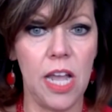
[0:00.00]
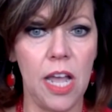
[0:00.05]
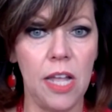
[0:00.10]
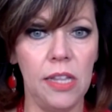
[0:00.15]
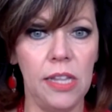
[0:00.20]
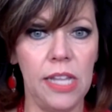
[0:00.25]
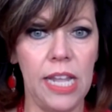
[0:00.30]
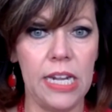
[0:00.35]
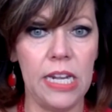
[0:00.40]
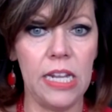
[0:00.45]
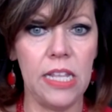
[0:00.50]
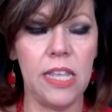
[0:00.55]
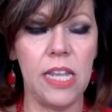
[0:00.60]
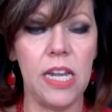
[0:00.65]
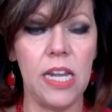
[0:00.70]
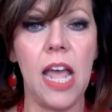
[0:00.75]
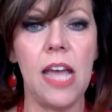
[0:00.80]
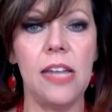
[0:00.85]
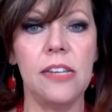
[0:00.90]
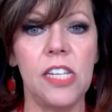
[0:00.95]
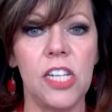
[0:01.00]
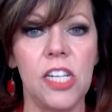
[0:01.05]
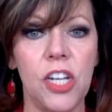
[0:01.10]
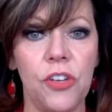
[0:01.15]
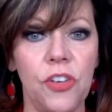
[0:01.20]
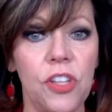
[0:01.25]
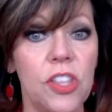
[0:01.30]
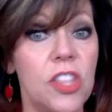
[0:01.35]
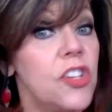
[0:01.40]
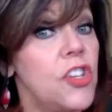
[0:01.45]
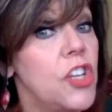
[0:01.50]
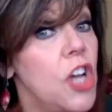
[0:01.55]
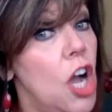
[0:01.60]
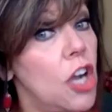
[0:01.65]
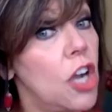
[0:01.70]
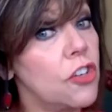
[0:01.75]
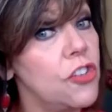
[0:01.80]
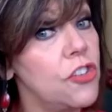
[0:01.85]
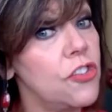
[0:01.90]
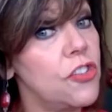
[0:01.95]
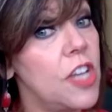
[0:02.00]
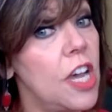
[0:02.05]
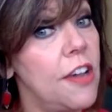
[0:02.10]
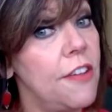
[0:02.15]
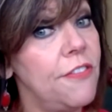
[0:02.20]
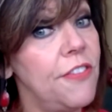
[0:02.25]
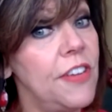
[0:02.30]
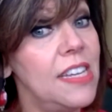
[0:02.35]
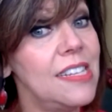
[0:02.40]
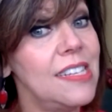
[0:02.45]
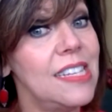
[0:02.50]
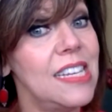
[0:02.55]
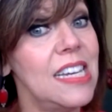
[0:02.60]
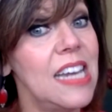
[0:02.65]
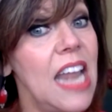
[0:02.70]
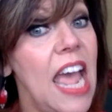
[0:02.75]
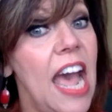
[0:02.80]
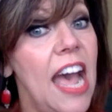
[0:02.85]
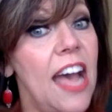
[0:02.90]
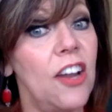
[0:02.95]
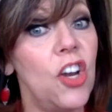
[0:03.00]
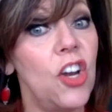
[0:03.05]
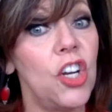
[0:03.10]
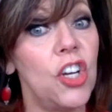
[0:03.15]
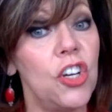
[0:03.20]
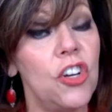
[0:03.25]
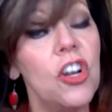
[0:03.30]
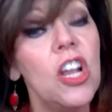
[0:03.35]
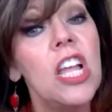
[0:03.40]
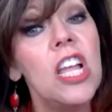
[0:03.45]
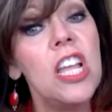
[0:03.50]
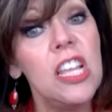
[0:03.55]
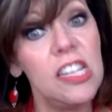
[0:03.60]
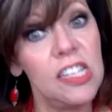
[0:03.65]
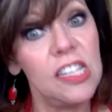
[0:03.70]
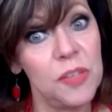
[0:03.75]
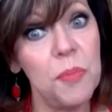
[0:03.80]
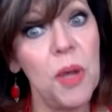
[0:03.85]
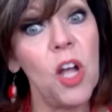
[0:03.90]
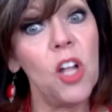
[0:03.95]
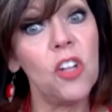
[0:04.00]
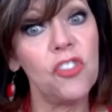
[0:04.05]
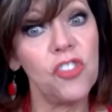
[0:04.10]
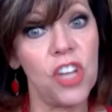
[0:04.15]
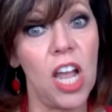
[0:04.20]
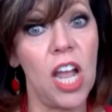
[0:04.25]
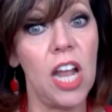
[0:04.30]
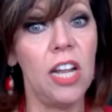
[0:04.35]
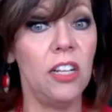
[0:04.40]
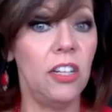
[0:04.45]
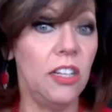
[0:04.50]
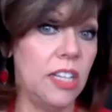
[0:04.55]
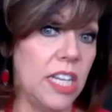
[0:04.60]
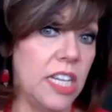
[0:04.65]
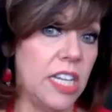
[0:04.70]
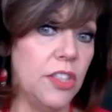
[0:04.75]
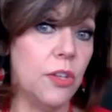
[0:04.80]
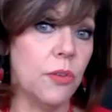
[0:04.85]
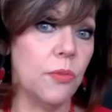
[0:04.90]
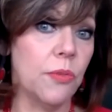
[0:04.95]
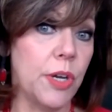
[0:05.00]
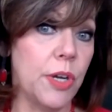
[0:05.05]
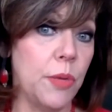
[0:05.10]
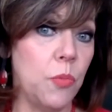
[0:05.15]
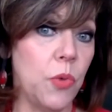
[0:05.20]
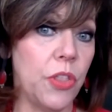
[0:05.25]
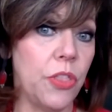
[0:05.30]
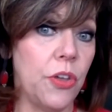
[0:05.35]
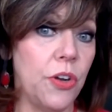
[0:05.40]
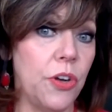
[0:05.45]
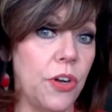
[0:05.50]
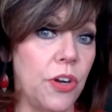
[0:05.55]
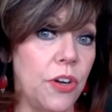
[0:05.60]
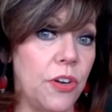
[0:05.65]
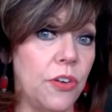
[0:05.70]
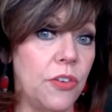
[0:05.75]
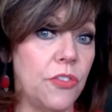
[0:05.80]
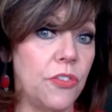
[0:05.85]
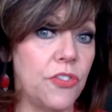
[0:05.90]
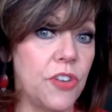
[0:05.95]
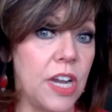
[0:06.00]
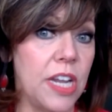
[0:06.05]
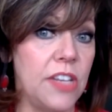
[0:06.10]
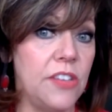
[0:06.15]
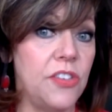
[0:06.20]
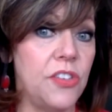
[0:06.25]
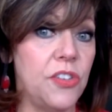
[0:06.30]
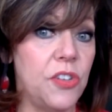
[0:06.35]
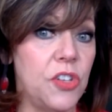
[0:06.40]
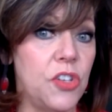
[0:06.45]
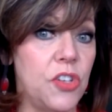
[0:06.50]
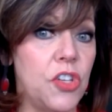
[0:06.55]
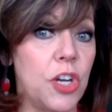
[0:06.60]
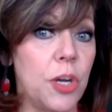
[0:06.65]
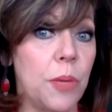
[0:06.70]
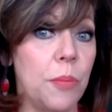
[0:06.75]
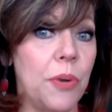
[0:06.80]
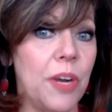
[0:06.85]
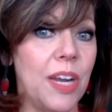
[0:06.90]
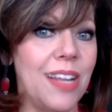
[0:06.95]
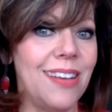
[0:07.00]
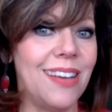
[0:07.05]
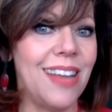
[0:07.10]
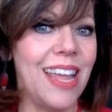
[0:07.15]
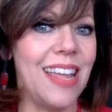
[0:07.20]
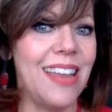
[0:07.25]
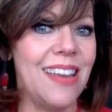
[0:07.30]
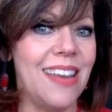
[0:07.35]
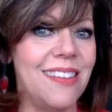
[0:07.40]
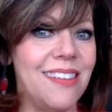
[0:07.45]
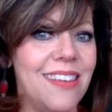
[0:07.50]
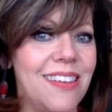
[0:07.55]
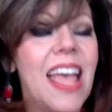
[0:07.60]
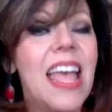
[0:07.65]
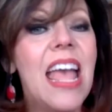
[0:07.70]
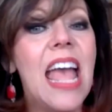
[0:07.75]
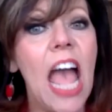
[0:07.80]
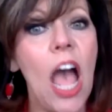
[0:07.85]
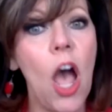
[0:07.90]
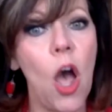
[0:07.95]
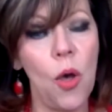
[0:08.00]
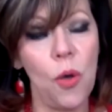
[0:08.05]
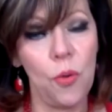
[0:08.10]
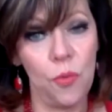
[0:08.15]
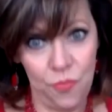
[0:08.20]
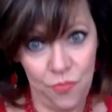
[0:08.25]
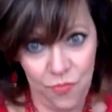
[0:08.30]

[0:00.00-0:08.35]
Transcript: lady that had to go to the doctor's office and had her small child in the room with her trying to interpret, and how